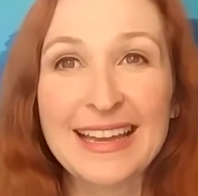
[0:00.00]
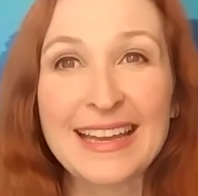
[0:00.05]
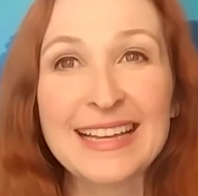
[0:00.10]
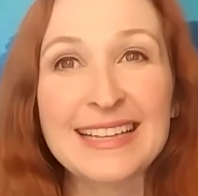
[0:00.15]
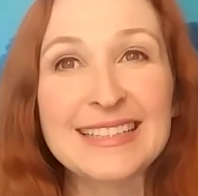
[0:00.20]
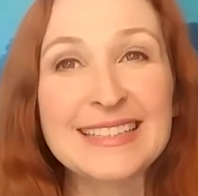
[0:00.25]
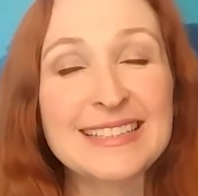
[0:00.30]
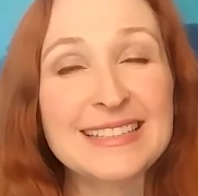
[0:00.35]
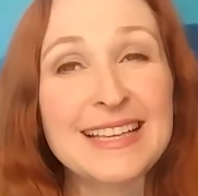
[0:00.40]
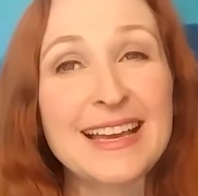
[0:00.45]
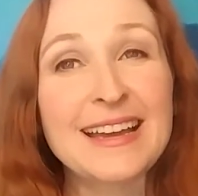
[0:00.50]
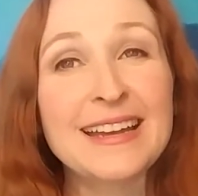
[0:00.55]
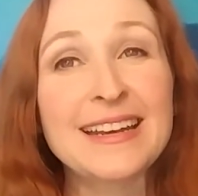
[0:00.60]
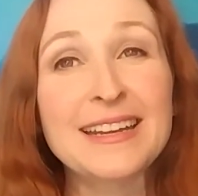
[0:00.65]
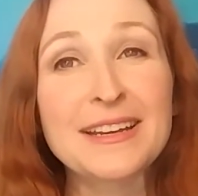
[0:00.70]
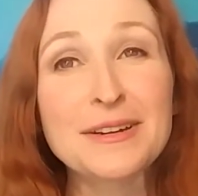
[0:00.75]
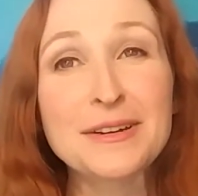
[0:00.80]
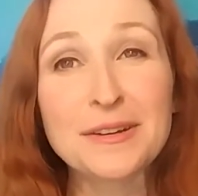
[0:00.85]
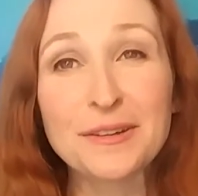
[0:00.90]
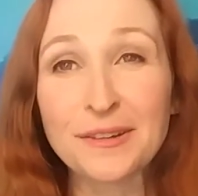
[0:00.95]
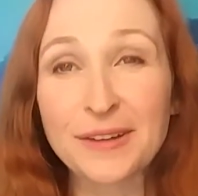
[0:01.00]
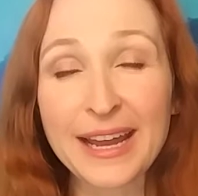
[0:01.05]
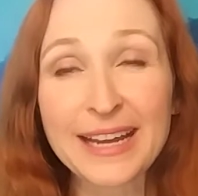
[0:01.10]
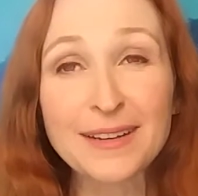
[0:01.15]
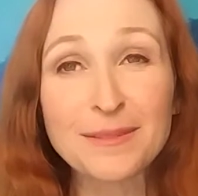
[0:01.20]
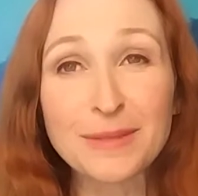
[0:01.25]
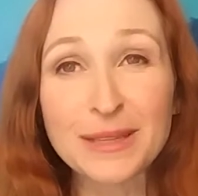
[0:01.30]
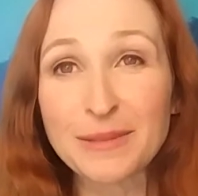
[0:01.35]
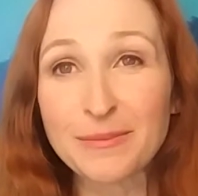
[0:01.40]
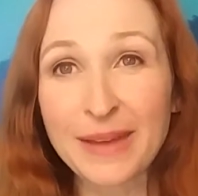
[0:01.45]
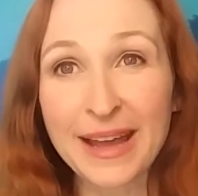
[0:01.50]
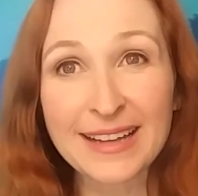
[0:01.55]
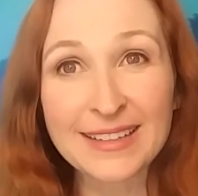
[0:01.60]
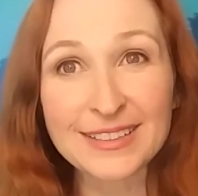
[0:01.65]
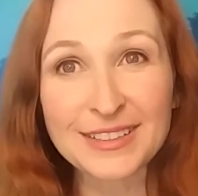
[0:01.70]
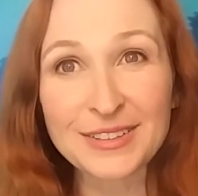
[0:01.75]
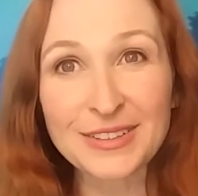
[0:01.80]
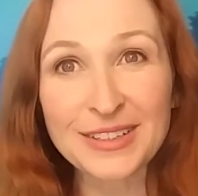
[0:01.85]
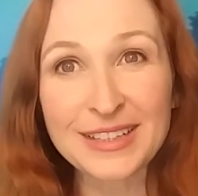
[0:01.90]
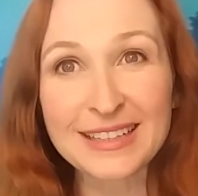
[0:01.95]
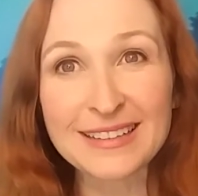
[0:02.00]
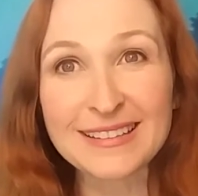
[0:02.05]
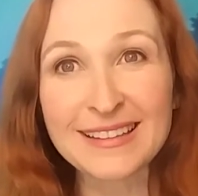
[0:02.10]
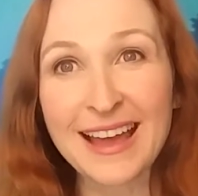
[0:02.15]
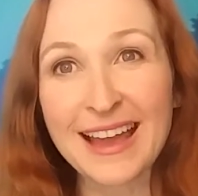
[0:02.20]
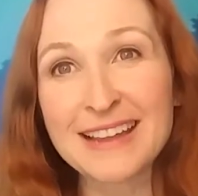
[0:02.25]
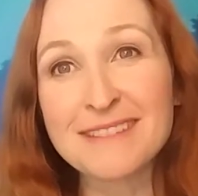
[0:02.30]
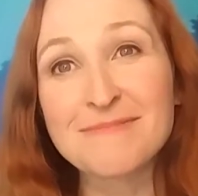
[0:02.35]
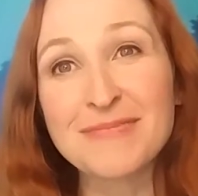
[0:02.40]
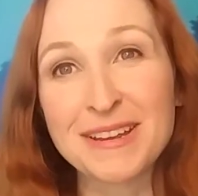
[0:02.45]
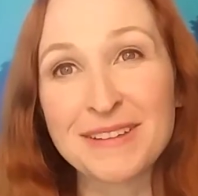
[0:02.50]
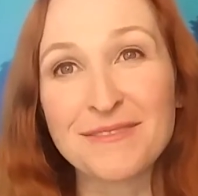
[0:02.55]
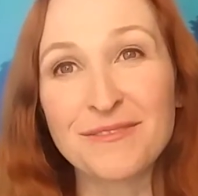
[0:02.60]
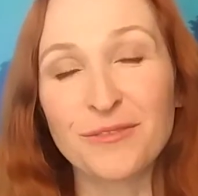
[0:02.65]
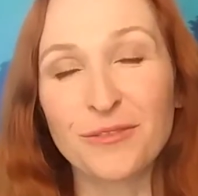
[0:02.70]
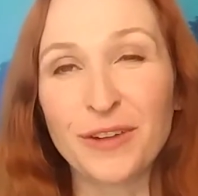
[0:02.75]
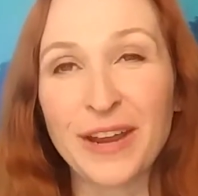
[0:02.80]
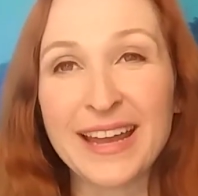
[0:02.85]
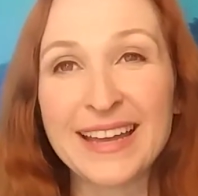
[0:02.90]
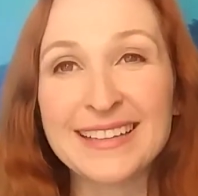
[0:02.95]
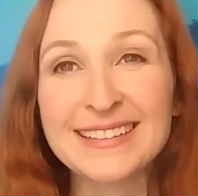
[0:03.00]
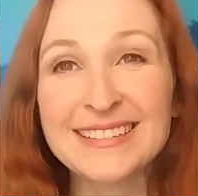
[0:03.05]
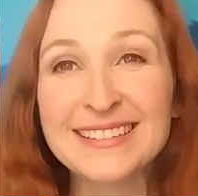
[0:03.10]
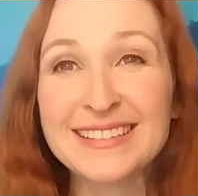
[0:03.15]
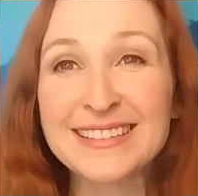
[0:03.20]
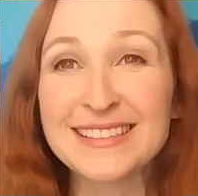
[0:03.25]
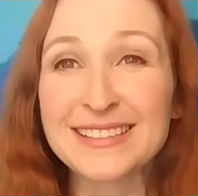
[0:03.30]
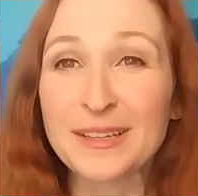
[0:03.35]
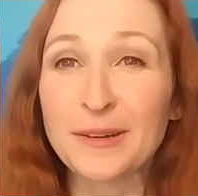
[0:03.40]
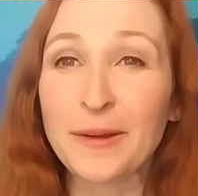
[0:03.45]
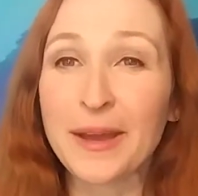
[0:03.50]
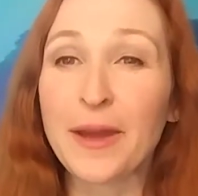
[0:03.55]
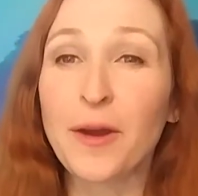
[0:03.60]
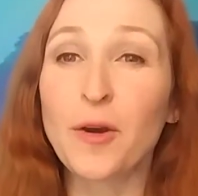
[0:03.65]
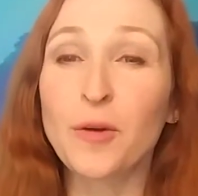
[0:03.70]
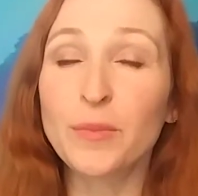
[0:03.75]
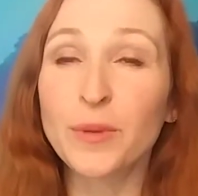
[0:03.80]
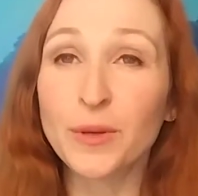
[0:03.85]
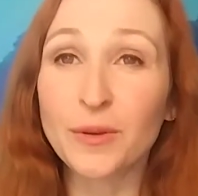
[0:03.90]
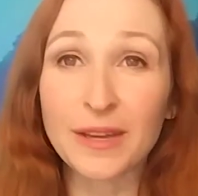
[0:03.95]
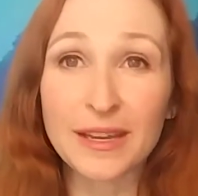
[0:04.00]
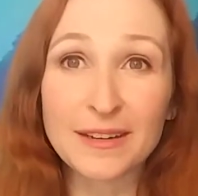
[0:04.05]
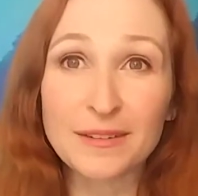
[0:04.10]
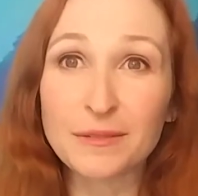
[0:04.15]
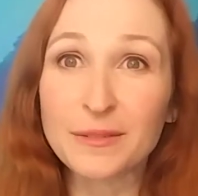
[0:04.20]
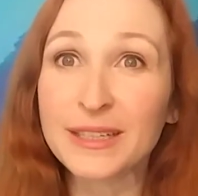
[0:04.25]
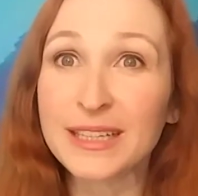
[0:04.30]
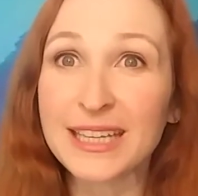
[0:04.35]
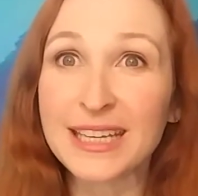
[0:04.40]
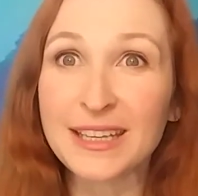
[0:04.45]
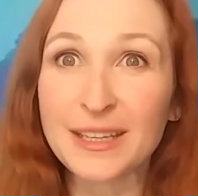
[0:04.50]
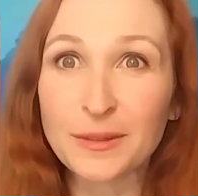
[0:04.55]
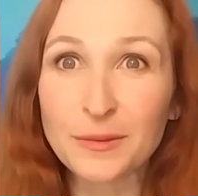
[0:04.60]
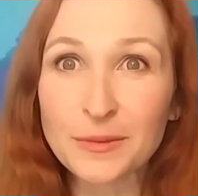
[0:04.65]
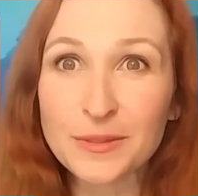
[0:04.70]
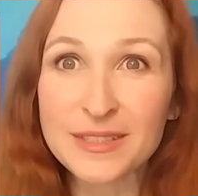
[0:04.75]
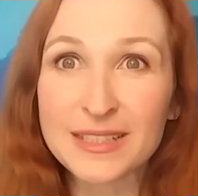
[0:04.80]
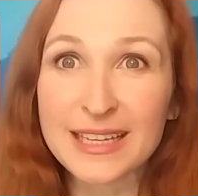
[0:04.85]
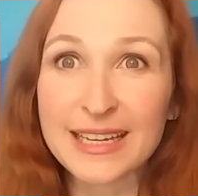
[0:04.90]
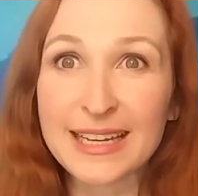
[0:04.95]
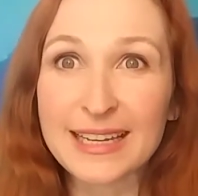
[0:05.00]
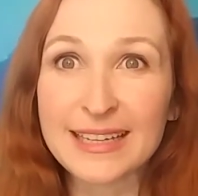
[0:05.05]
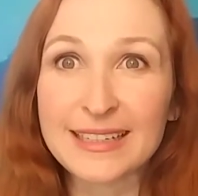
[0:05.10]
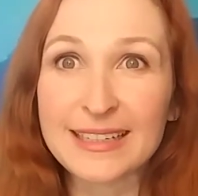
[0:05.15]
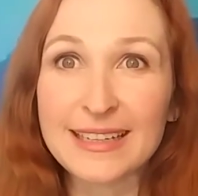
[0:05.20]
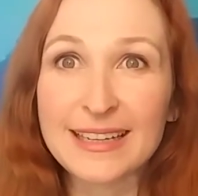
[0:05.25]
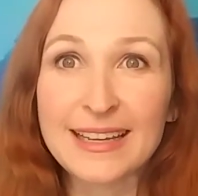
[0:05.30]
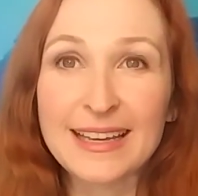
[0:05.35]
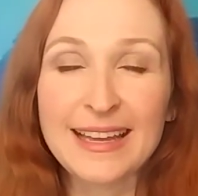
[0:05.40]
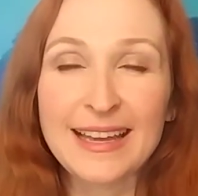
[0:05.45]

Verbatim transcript: It's an incredibly magical alignment, friends, so I hope you can really use it